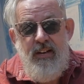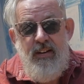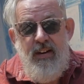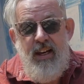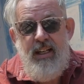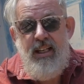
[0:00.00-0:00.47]

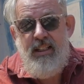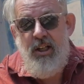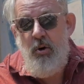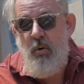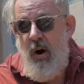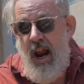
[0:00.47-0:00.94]
and hit the
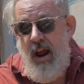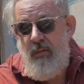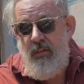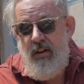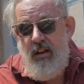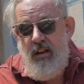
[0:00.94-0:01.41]

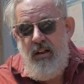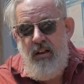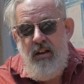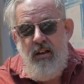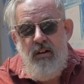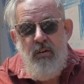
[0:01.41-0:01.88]
ground,
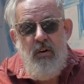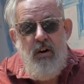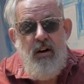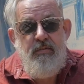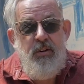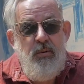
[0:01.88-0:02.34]

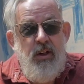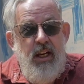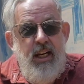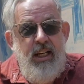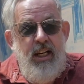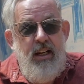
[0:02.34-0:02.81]
or if you were
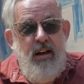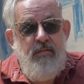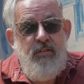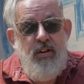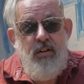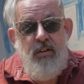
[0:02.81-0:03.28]
lucky
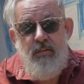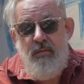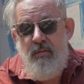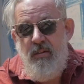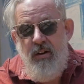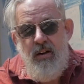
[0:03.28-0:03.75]
enough to
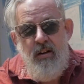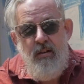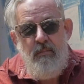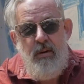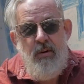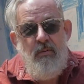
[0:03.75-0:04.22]

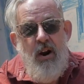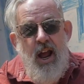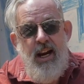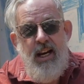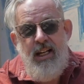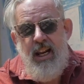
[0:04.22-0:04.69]
be
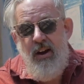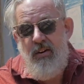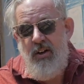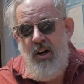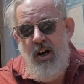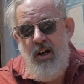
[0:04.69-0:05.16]
riding down a
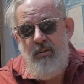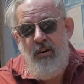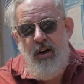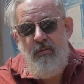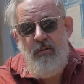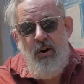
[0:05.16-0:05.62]

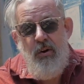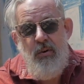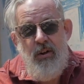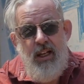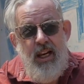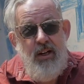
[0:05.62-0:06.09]
concrete
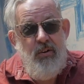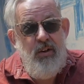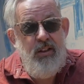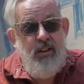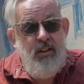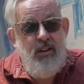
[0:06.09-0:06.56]
road later
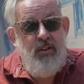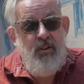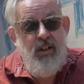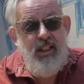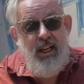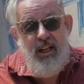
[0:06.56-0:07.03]
in the
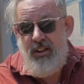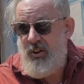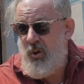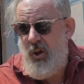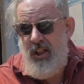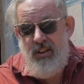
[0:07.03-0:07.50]
late
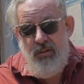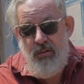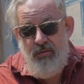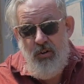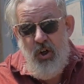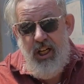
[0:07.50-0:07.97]
30s or
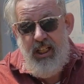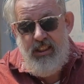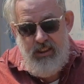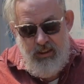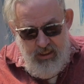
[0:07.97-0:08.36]
40s,